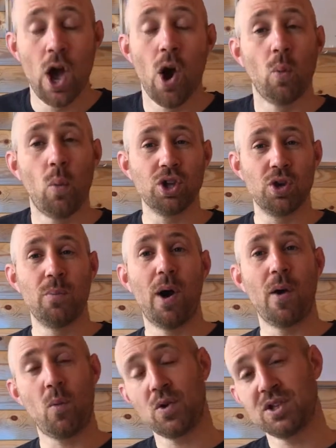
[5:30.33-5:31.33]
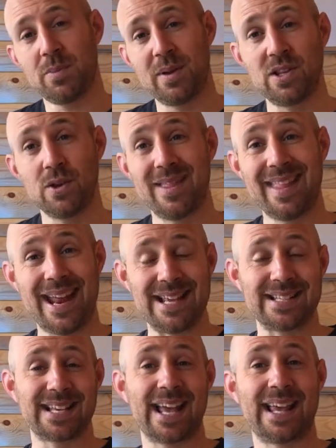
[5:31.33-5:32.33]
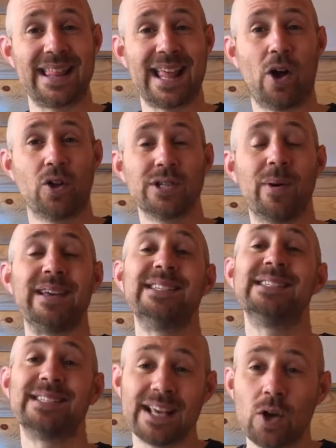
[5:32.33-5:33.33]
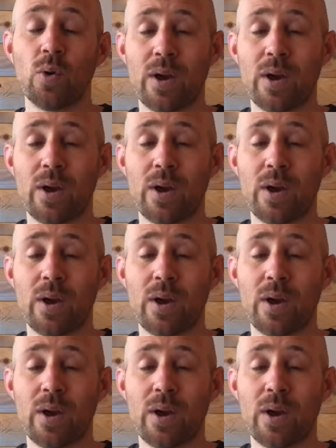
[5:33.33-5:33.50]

what you might want to be doing then is taking that onto a single